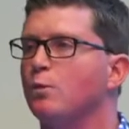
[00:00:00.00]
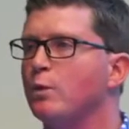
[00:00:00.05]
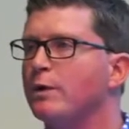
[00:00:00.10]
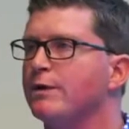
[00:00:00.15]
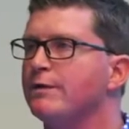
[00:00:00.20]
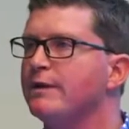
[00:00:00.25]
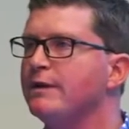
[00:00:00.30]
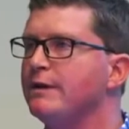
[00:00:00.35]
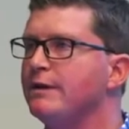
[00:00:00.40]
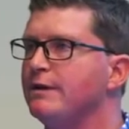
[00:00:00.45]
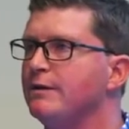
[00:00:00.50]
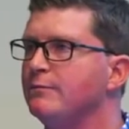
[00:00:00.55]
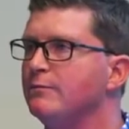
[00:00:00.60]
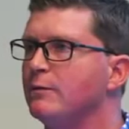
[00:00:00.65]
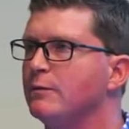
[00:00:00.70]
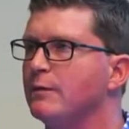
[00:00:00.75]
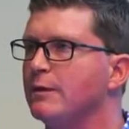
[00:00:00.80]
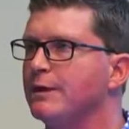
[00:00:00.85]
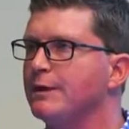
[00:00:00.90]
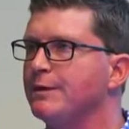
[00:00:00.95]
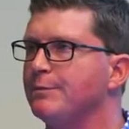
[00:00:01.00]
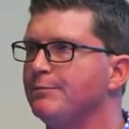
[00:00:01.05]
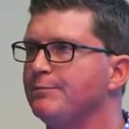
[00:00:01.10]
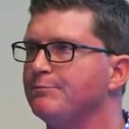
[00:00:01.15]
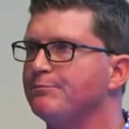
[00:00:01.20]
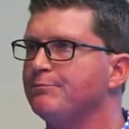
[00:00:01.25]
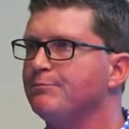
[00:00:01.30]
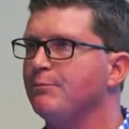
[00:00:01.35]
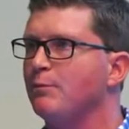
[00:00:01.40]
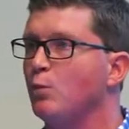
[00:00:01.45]
where the um,
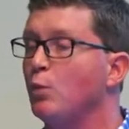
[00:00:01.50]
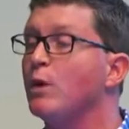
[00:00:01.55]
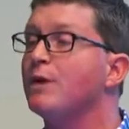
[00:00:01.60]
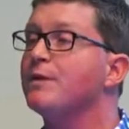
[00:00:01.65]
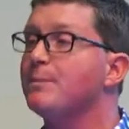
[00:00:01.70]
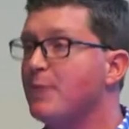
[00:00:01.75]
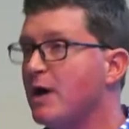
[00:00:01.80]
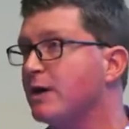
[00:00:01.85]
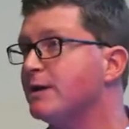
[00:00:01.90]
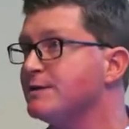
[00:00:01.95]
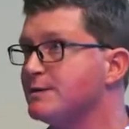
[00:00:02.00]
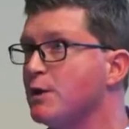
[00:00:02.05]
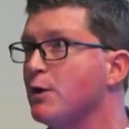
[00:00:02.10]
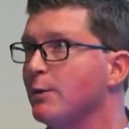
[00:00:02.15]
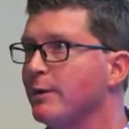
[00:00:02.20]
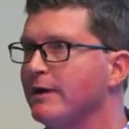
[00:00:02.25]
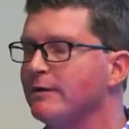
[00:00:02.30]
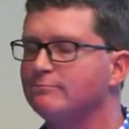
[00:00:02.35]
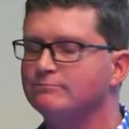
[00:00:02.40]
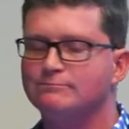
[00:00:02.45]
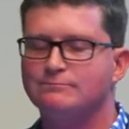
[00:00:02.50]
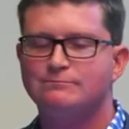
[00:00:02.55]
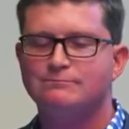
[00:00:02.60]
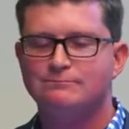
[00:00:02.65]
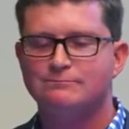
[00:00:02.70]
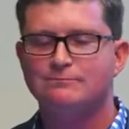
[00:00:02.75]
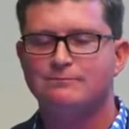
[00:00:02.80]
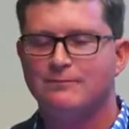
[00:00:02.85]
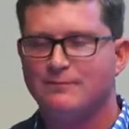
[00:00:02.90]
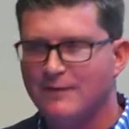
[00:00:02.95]
where the puck is going.
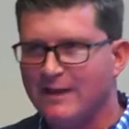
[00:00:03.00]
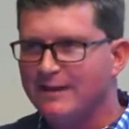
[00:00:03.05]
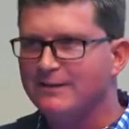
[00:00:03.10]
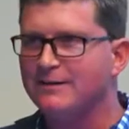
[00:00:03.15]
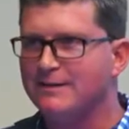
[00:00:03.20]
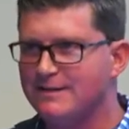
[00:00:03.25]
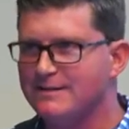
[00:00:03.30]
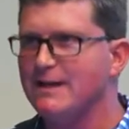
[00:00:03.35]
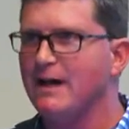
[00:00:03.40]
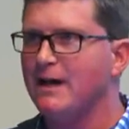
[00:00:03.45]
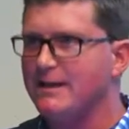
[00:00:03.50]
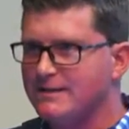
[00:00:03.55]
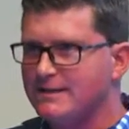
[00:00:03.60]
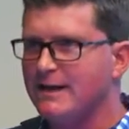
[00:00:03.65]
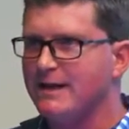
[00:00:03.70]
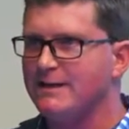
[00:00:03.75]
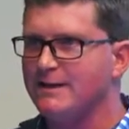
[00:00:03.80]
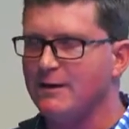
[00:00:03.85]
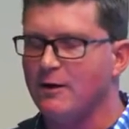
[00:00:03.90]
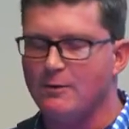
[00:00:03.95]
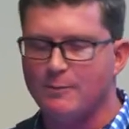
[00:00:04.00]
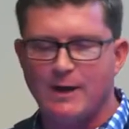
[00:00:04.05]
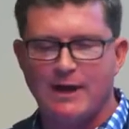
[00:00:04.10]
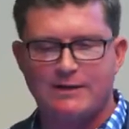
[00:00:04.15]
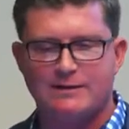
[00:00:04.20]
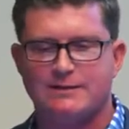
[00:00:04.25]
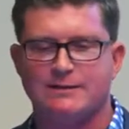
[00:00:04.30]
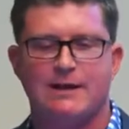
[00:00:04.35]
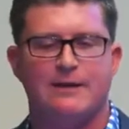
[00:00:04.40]
That's, I tied it all back